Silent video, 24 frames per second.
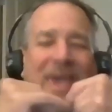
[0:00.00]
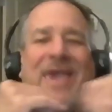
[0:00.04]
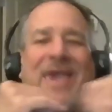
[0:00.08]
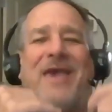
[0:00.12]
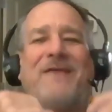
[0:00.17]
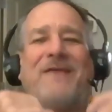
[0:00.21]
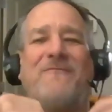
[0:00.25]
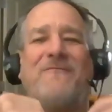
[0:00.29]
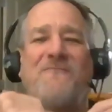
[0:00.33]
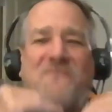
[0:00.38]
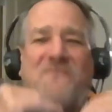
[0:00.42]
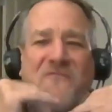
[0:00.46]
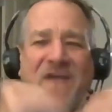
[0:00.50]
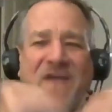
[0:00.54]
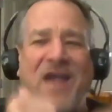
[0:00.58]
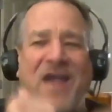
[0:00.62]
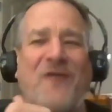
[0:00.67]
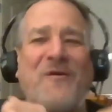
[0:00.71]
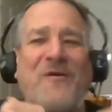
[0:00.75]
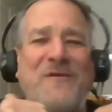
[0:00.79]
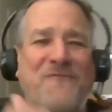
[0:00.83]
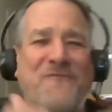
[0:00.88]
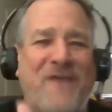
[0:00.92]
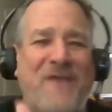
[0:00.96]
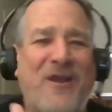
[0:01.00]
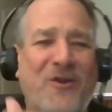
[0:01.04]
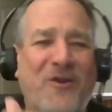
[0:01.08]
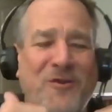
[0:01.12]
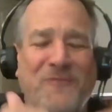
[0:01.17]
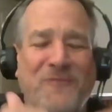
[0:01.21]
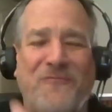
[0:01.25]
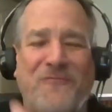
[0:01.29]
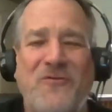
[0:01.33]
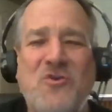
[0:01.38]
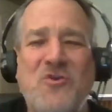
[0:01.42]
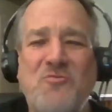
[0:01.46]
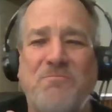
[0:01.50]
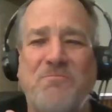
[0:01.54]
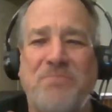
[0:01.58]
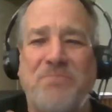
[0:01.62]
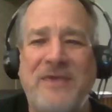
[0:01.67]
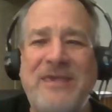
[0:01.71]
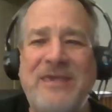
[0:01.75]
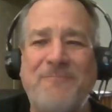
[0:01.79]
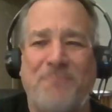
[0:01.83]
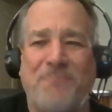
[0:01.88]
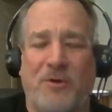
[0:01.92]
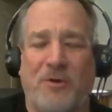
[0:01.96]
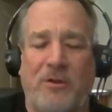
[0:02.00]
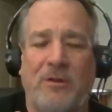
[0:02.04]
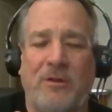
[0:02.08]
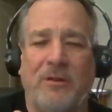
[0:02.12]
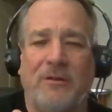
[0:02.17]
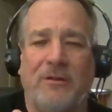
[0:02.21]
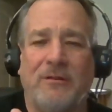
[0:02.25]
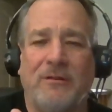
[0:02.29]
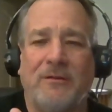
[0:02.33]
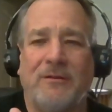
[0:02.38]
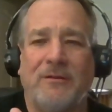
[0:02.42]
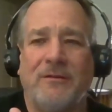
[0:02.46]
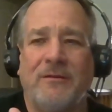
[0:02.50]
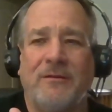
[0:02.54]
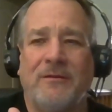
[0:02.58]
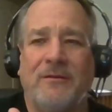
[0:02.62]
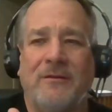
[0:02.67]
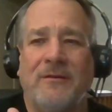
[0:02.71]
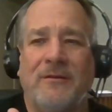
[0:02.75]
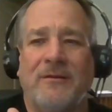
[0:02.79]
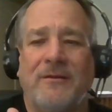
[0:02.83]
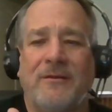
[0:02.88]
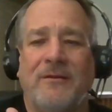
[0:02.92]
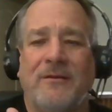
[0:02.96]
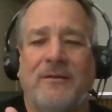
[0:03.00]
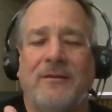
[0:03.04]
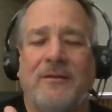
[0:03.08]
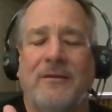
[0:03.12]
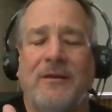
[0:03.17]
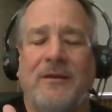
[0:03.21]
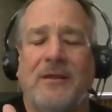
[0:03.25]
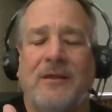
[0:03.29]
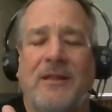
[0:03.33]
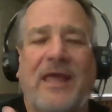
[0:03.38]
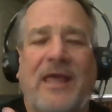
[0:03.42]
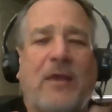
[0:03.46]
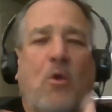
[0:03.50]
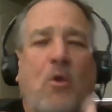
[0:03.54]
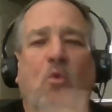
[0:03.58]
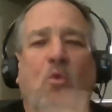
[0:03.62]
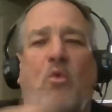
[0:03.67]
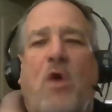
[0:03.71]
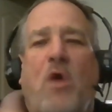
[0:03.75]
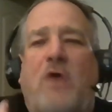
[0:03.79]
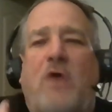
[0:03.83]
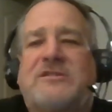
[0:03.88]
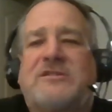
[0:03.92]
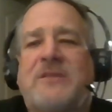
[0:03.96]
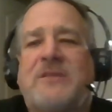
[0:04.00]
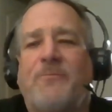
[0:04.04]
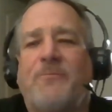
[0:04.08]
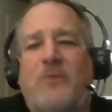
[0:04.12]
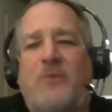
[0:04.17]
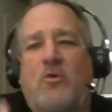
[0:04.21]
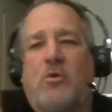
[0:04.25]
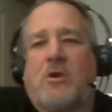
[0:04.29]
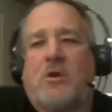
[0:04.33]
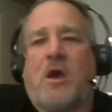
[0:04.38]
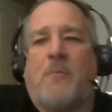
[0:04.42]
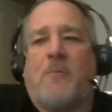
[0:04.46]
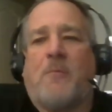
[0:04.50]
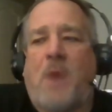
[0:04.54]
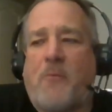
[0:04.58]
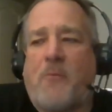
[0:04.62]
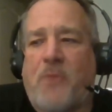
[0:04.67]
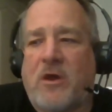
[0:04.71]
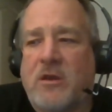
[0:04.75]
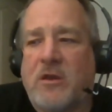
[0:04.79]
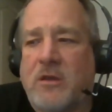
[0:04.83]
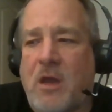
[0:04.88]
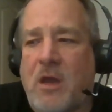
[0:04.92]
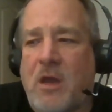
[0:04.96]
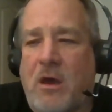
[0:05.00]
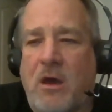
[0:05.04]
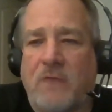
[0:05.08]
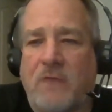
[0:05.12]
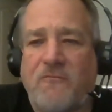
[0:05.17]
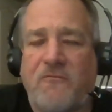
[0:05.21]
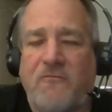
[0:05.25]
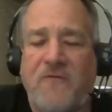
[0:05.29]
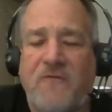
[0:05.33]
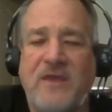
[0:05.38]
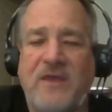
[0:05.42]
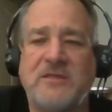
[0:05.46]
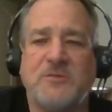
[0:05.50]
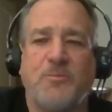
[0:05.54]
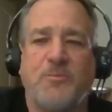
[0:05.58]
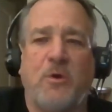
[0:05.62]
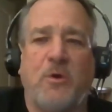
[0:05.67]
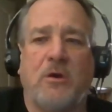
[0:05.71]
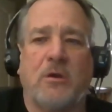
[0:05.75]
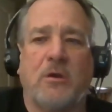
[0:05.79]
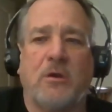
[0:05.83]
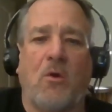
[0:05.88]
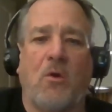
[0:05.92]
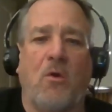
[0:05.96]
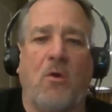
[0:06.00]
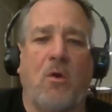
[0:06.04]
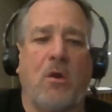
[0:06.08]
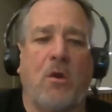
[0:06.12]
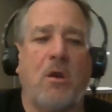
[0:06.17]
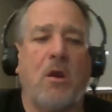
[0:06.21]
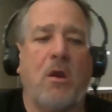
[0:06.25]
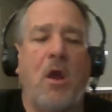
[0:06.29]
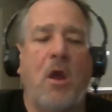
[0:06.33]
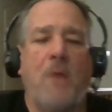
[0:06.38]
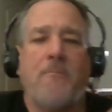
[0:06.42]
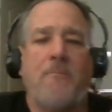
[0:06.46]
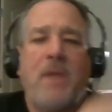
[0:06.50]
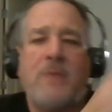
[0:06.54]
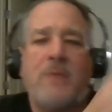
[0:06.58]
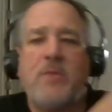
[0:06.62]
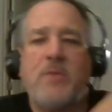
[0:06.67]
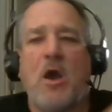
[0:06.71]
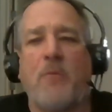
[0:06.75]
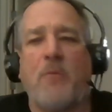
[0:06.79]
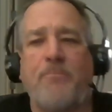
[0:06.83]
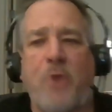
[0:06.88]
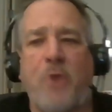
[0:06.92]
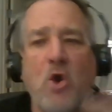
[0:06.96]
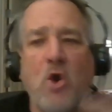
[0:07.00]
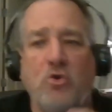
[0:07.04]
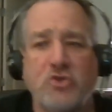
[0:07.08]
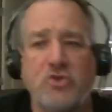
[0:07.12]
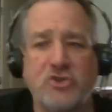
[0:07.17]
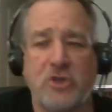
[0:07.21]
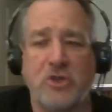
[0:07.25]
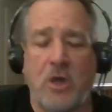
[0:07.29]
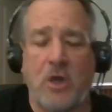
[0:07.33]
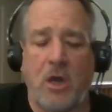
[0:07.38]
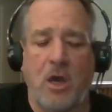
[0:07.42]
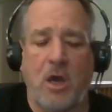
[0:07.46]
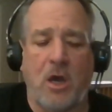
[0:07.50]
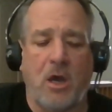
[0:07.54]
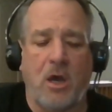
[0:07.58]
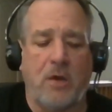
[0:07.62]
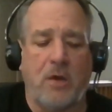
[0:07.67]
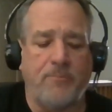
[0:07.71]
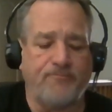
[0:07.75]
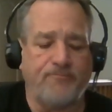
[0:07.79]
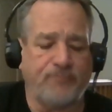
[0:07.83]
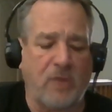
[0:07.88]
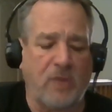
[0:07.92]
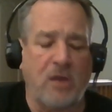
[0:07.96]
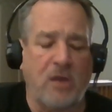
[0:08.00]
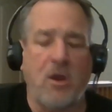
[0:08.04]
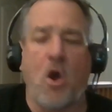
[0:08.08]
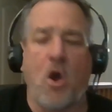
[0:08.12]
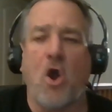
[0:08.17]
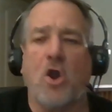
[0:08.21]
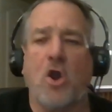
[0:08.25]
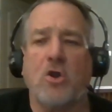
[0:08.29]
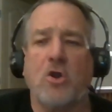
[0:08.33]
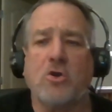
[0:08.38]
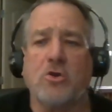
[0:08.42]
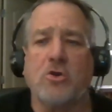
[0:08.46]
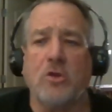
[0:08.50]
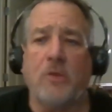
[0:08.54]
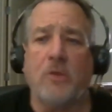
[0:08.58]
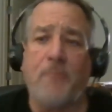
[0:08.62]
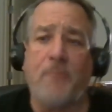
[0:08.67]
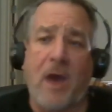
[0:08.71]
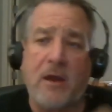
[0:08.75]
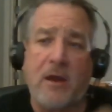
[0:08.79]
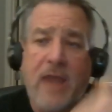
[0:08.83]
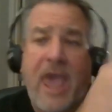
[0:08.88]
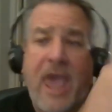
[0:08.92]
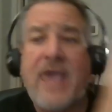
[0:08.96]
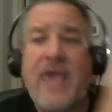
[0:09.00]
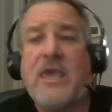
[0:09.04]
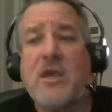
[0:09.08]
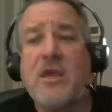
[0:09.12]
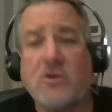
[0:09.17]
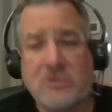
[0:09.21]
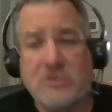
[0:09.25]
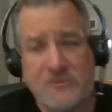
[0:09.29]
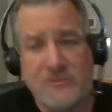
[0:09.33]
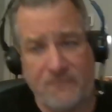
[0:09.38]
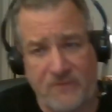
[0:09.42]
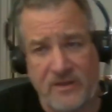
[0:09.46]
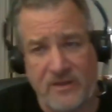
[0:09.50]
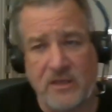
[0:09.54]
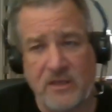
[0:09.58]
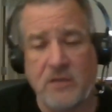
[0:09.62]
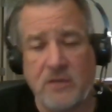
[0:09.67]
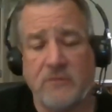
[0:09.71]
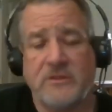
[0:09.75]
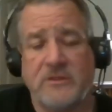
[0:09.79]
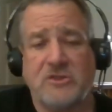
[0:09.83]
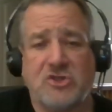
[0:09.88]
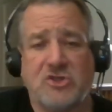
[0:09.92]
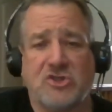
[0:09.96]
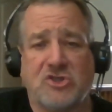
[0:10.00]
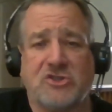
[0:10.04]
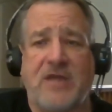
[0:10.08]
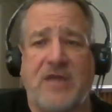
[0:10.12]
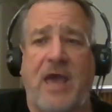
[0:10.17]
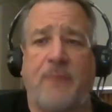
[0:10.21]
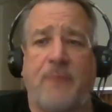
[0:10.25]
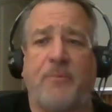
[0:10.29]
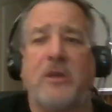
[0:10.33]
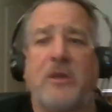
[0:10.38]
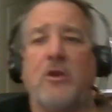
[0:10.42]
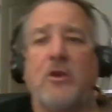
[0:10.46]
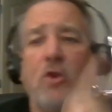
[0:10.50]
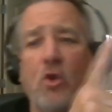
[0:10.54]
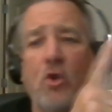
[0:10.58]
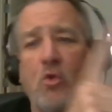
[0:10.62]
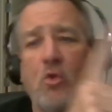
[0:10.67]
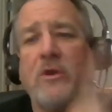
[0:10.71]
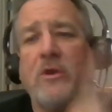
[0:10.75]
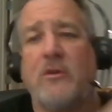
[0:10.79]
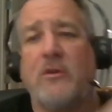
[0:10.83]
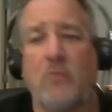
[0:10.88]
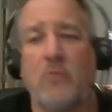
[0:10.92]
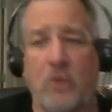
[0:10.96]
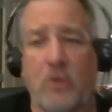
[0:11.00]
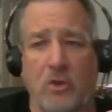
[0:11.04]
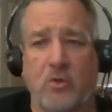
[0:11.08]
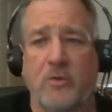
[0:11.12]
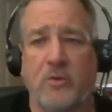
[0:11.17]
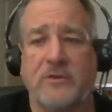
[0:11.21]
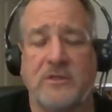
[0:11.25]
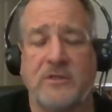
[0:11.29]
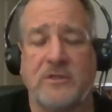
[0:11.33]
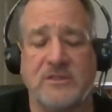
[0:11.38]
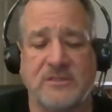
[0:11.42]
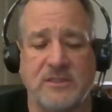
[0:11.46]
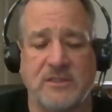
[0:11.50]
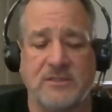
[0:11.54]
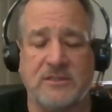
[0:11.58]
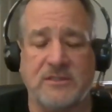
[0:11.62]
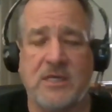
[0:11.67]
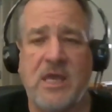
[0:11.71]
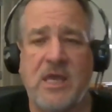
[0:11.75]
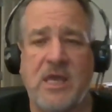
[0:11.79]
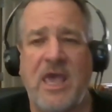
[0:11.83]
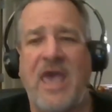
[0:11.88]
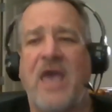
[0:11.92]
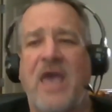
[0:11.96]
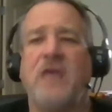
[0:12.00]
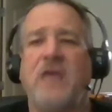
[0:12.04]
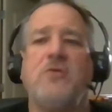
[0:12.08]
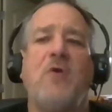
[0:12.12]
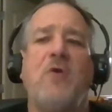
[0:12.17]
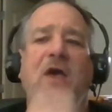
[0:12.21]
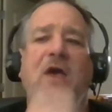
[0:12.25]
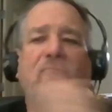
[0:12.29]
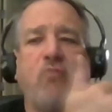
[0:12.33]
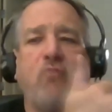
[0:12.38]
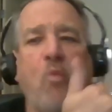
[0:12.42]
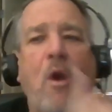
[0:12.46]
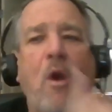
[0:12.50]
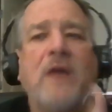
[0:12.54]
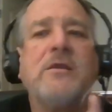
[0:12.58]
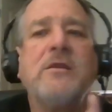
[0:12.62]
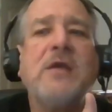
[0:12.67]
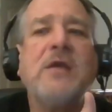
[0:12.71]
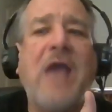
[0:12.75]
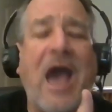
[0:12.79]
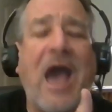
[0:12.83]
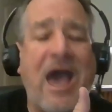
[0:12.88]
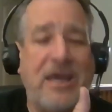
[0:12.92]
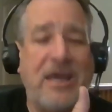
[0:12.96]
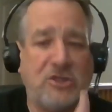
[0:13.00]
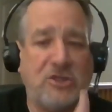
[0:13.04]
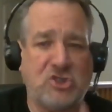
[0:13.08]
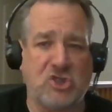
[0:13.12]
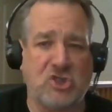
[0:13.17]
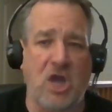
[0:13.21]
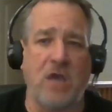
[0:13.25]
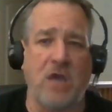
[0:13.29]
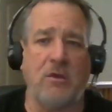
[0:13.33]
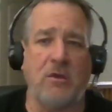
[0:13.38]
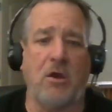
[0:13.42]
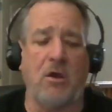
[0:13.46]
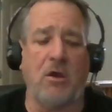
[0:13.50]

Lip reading: Man, very, very few people, like something will come up on Facebook, or maybe I'll post an article about, hey, here's a video that just happened. Look what this is. And you have one guy chime